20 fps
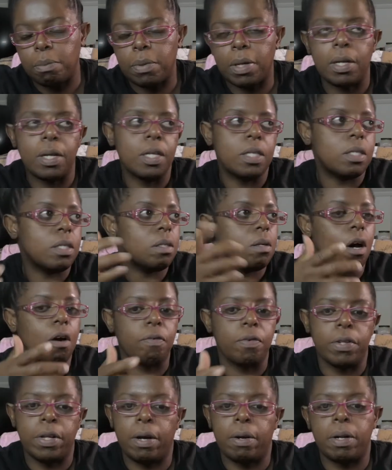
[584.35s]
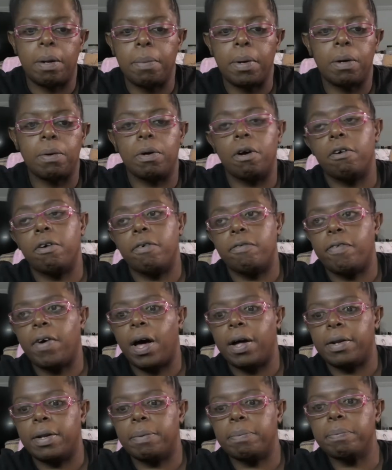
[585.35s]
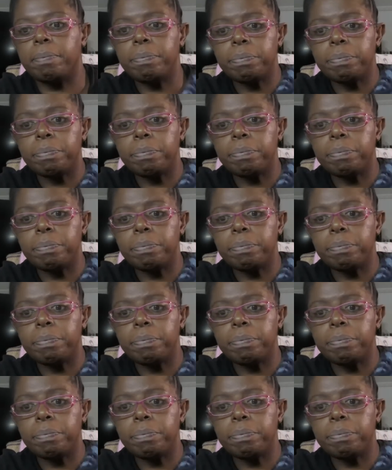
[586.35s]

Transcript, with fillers: but it's over there, and I'm not gonna go find it.